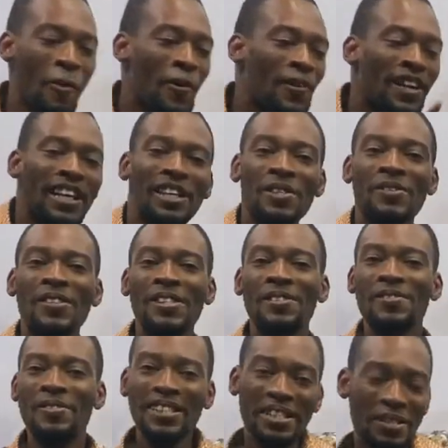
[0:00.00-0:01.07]

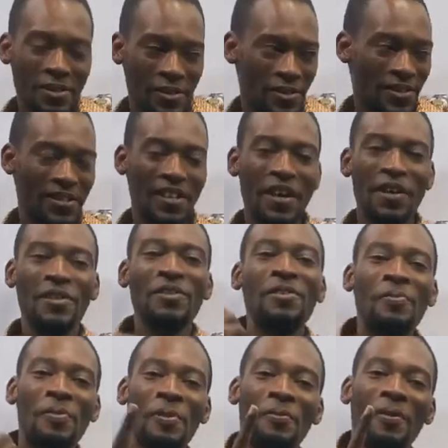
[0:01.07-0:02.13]
120 videos
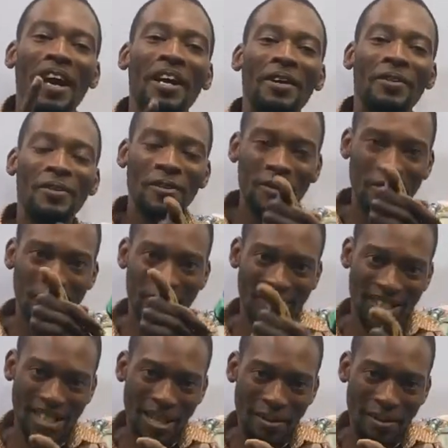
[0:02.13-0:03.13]
to prepare you for